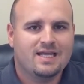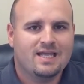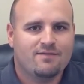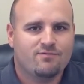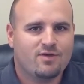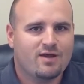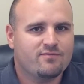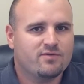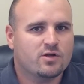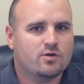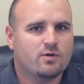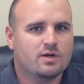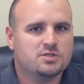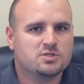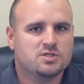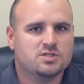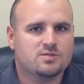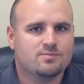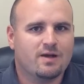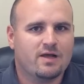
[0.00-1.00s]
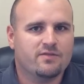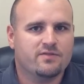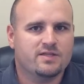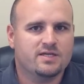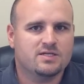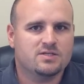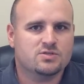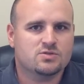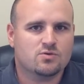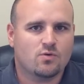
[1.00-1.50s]
if you have any questions about
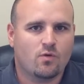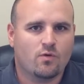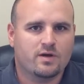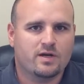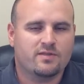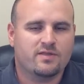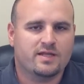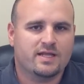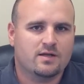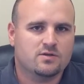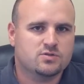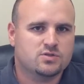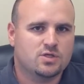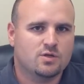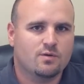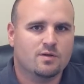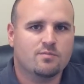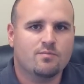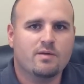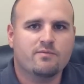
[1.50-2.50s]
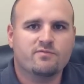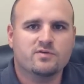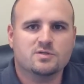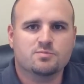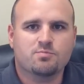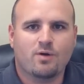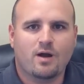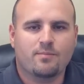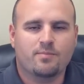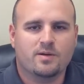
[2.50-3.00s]
this or anything else to do with
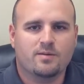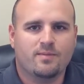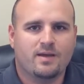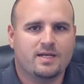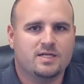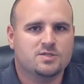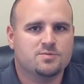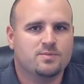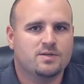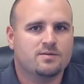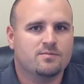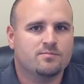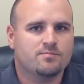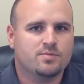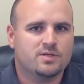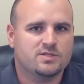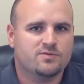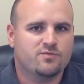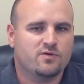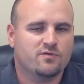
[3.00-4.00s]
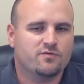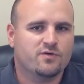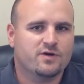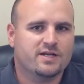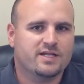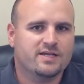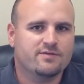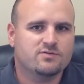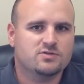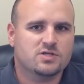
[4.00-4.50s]
Memphis property management, please feel free
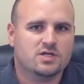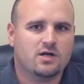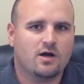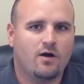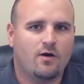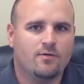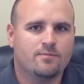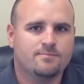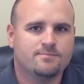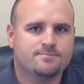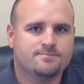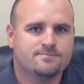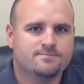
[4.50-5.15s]
to give us a call.